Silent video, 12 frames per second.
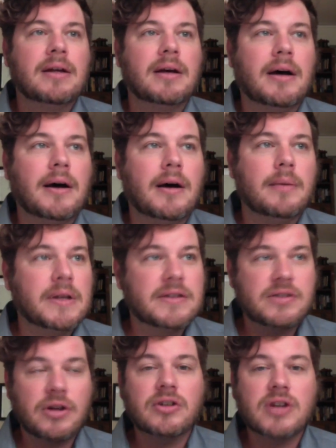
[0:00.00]
It
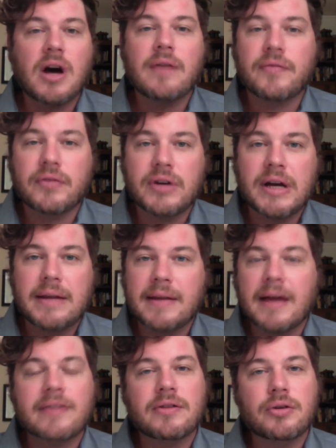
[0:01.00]
starts off free,
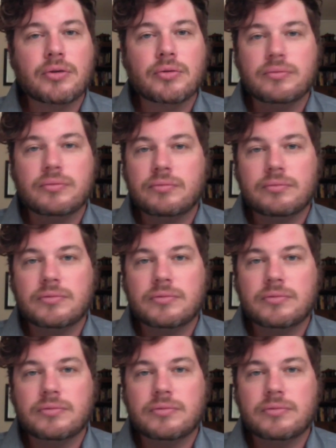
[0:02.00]
and you'll